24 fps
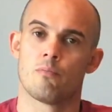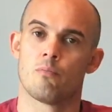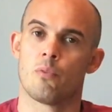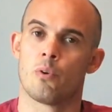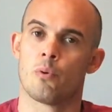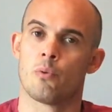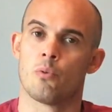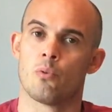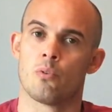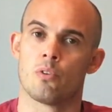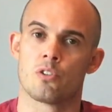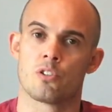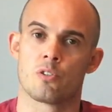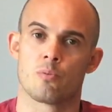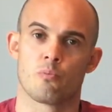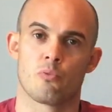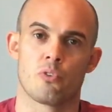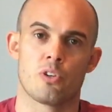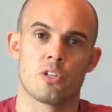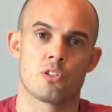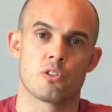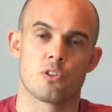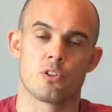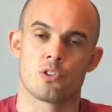We were doing some
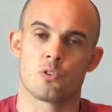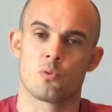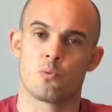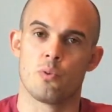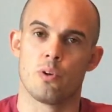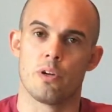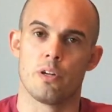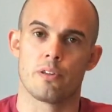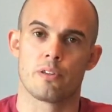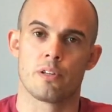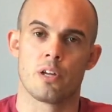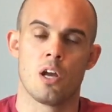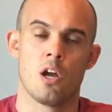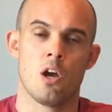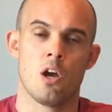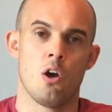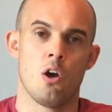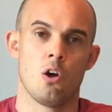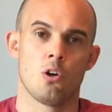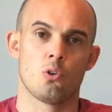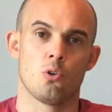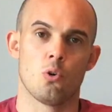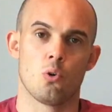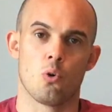research with
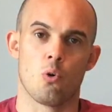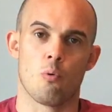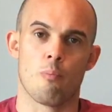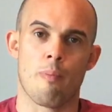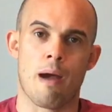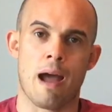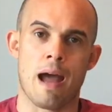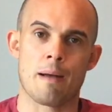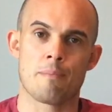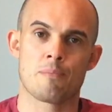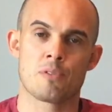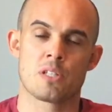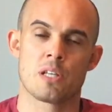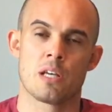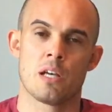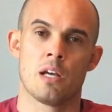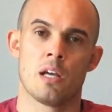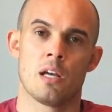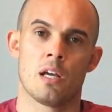Google Maps